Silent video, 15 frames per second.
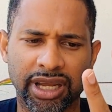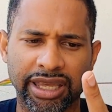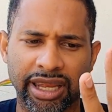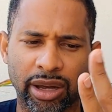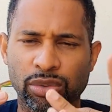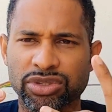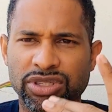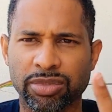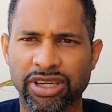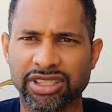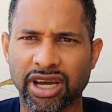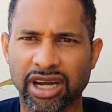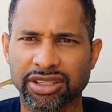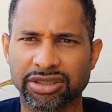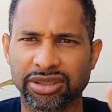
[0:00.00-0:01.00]
and I won't see my
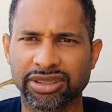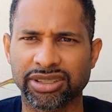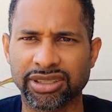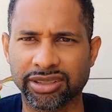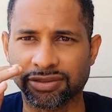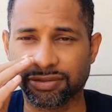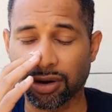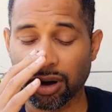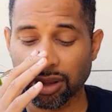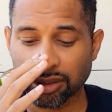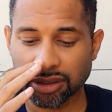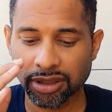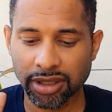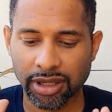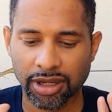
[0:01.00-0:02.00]
doctor until the fall.